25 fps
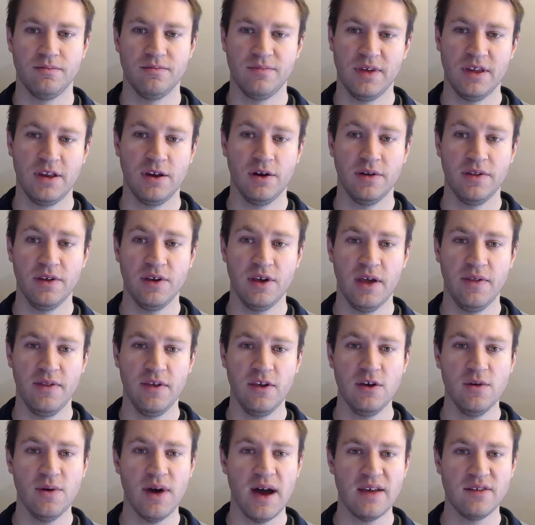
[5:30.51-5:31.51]
You know, in the in the
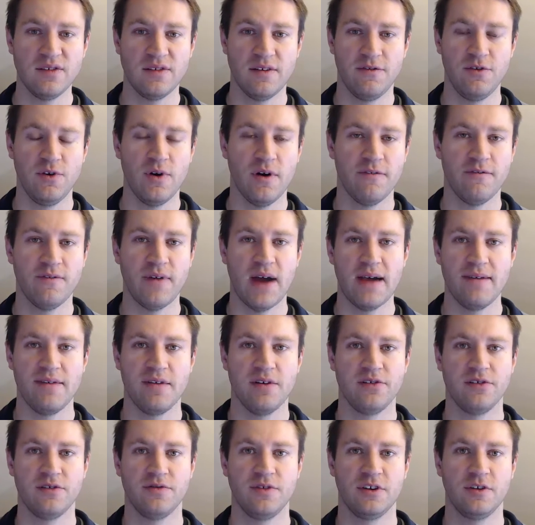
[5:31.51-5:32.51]
U.S., if you have five
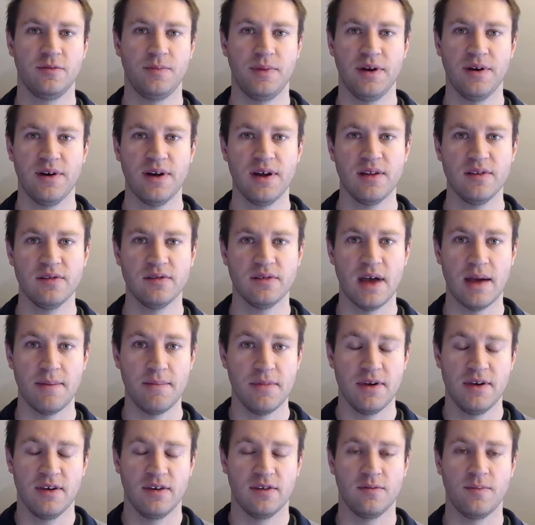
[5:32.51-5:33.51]
years of experience, I'd
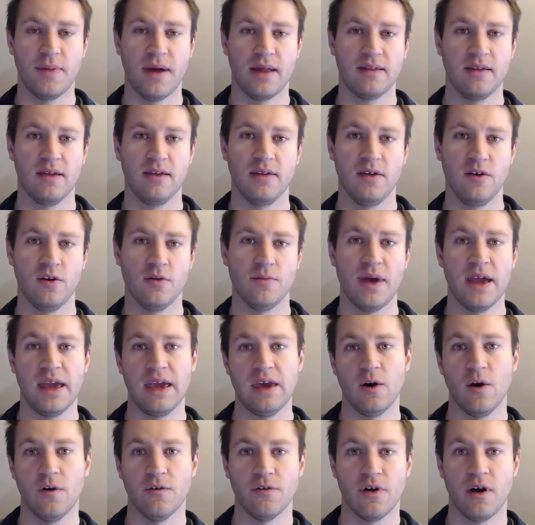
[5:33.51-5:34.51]
be expecting that you're
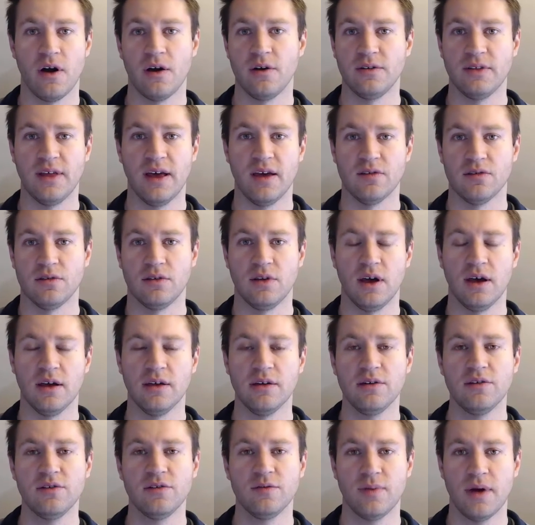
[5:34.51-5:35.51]
making over hundred thousand
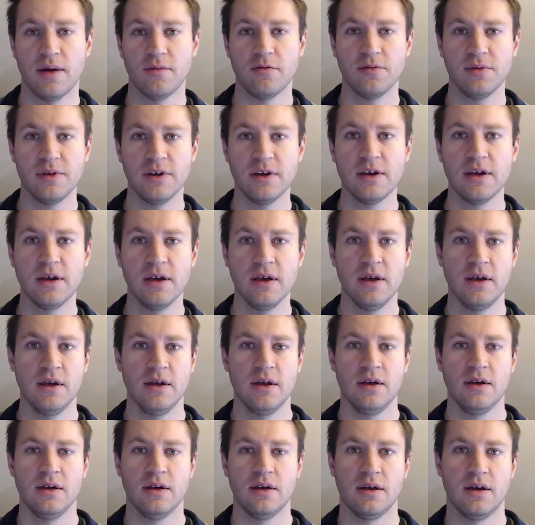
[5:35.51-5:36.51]
dollars probably.
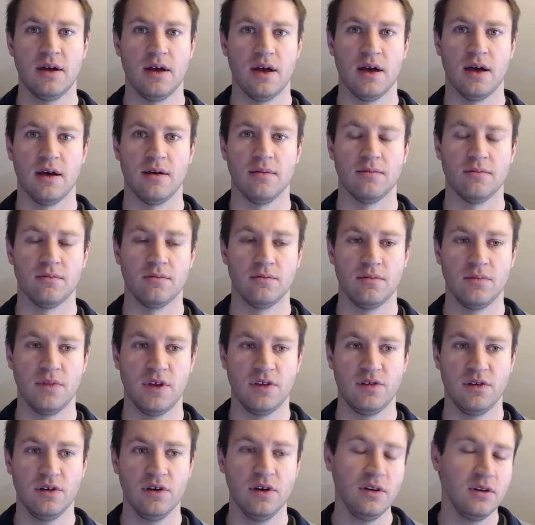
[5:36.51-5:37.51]
Um,
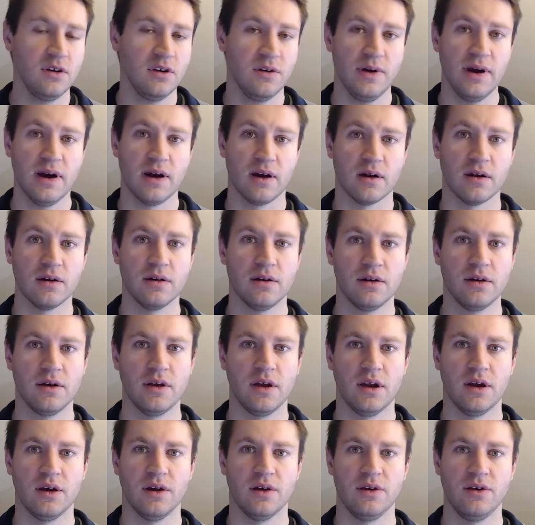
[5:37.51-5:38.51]
it's a good career.
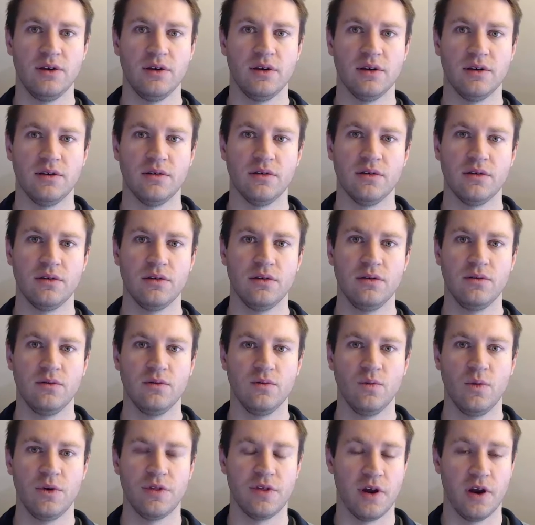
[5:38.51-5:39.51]
You know, you can
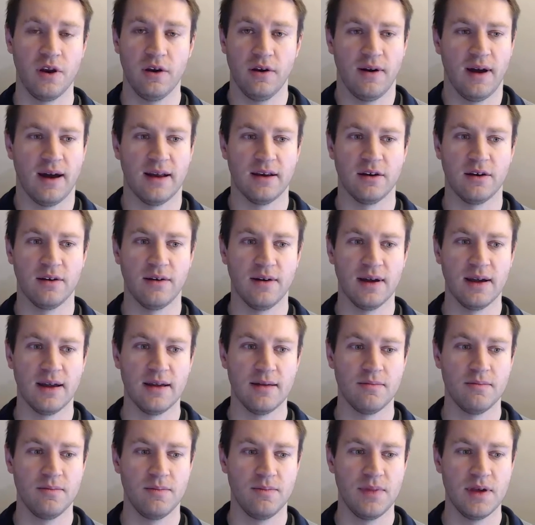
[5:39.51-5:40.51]
with an undergrad
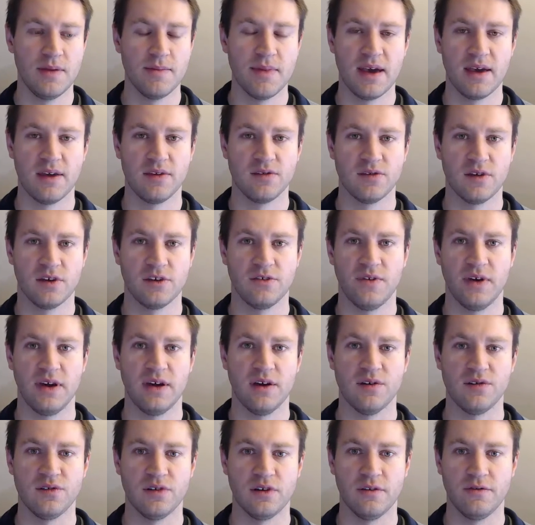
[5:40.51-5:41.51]
degree be making six
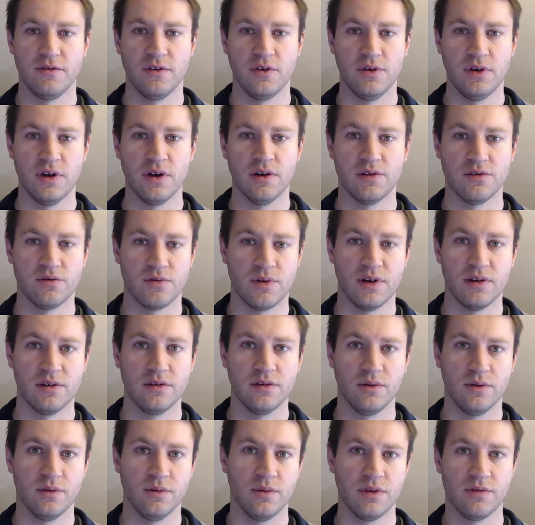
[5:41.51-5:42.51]
figures in a few years rel-
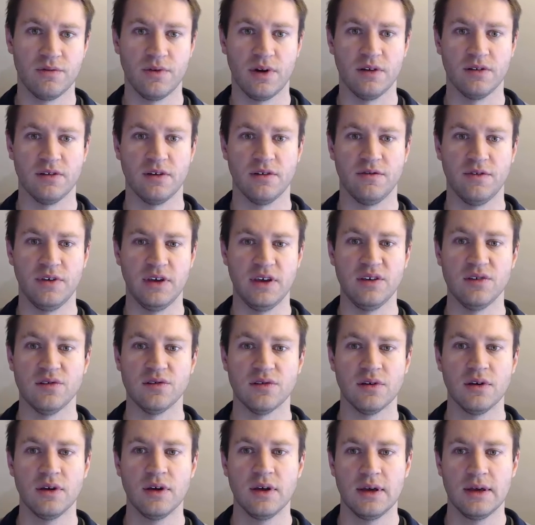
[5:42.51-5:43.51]
with relative ease.